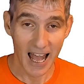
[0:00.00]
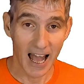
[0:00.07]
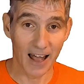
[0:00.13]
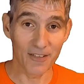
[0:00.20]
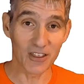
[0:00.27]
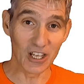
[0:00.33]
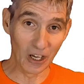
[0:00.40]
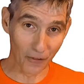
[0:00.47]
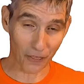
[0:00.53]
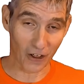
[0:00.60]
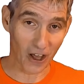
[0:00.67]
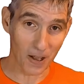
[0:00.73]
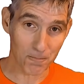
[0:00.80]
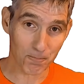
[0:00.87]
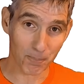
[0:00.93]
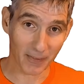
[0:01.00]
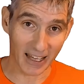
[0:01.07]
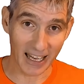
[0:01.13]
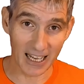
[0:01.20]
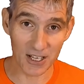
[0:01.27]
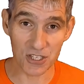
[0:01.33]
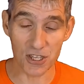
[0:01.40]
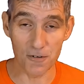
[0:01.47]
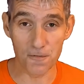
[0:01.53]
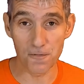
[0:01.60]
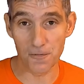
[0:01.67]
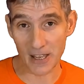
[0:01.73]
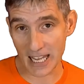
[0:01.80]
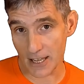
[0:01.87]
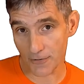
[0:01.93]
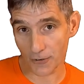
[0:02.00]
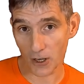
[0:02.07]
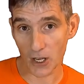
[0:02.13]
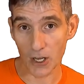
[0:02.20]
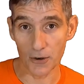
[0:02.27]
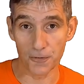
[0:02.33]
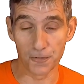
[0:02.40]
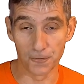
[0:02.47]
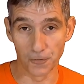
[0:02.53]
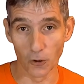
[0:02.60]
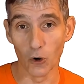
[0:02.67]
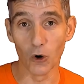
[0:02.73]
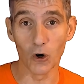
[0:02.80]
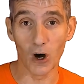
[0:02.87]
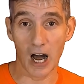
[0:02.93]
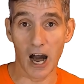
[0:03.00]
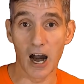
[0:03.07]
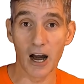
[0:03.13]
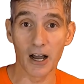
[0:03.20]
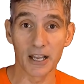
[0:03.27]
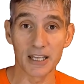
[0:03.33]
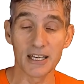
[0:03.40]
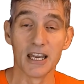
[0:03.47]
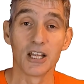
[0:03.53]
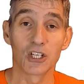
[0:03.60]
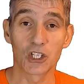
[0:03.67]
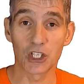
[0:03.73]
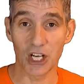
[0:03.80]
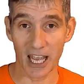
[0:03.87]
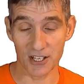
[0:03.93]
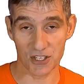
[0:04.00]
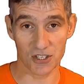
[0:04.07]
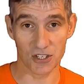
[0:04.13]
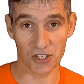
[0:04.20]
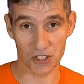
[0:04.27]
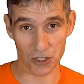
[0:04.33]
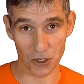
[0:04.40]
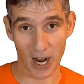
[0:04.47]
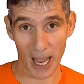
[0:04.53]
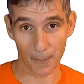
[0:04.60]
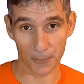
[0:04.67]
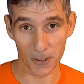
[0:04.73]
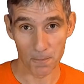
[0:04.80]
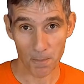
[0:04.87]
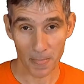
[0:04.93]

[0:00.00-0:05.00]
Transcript: And the other is the Viva 4i chest strap.